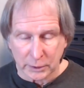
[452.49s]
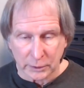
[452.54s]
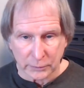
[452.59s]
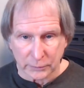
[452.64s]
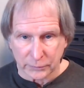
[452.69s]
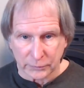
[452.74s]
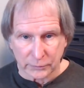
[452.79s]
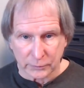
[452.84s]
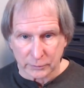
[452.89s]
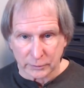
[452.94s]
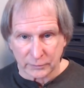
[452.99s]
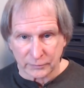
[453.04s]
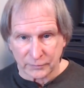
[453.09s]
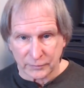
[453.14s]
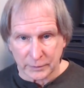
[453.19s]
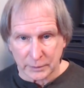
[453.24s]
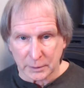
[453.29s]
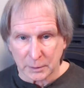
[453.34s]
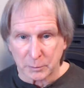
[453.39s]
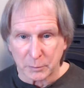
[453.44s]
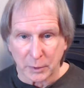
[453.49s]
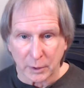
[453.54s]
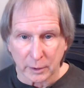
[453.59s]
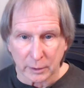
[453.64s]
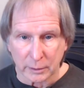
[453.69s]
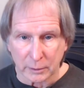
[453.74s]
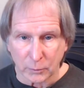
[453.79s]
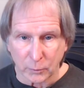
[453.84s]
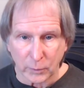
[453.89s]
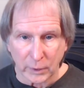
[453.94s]
or 30 feet
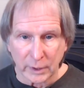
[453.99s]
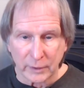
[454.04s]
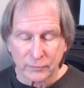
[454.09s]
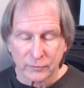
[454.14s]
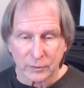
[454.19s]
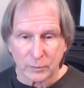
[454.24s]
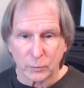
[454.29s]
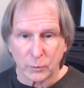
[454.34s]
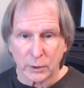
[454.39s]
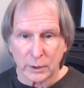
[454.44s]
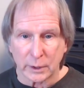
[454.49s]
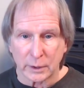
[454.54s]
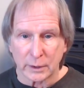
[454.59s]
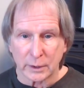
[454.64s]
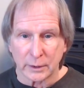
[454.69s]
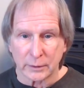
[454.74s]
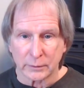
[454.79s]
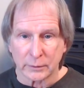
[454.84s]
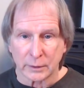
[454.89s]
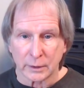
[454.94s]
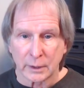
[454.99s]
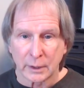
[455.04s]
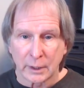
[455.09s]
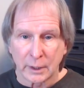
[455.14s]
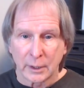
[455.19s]
apart away from one another